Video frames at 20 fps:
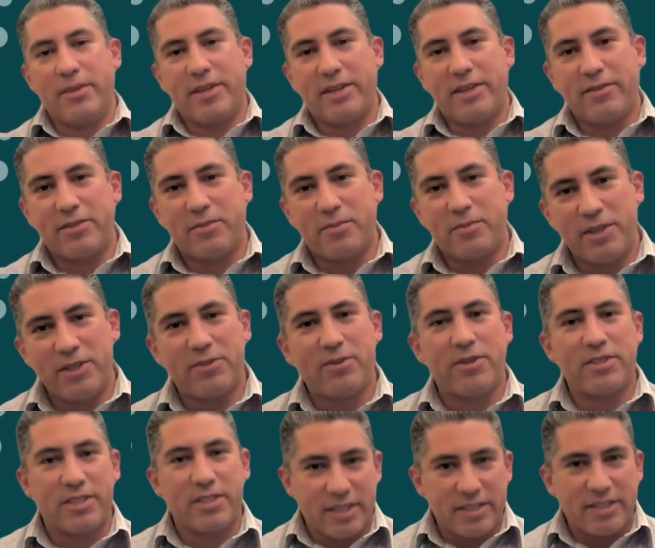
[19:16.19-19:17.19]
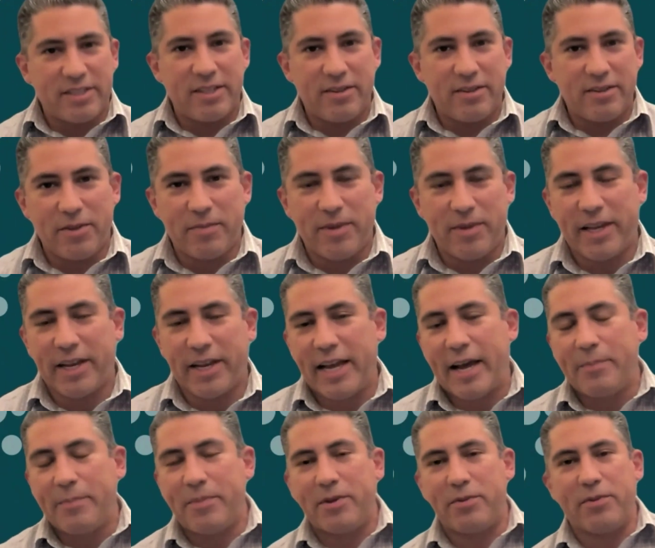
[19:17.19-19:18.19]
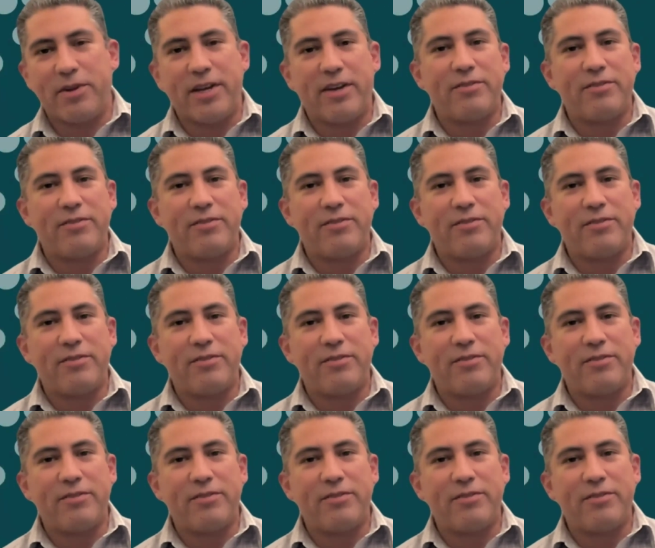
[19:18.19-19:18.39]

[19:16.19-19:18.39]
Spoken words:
Let me give you some resources. Let's see if you can make it happen.